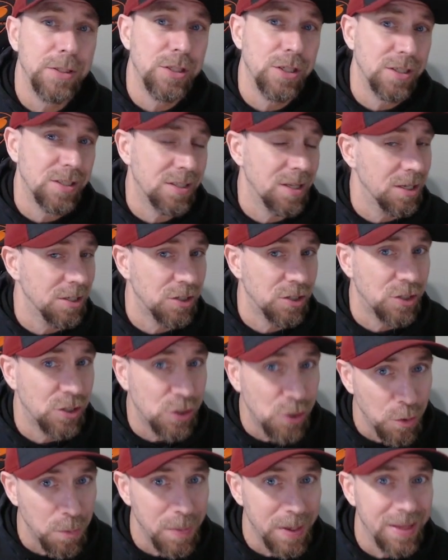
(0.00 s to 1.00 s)
just
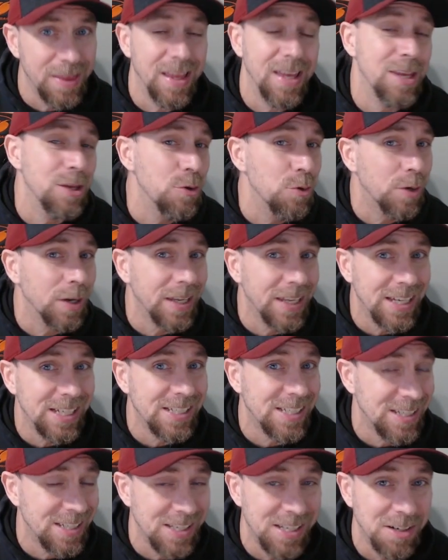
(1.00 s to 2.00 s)
assuming that you could
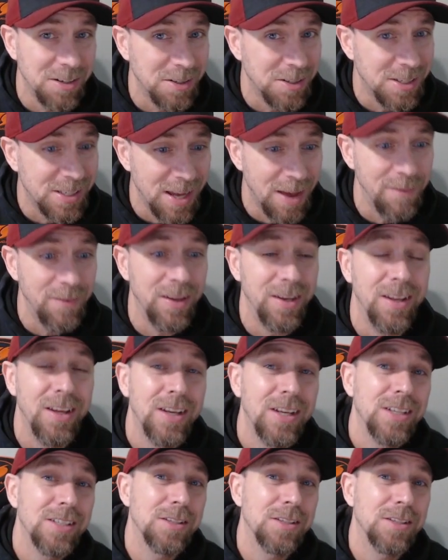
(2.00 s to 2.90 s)
get to tier 7.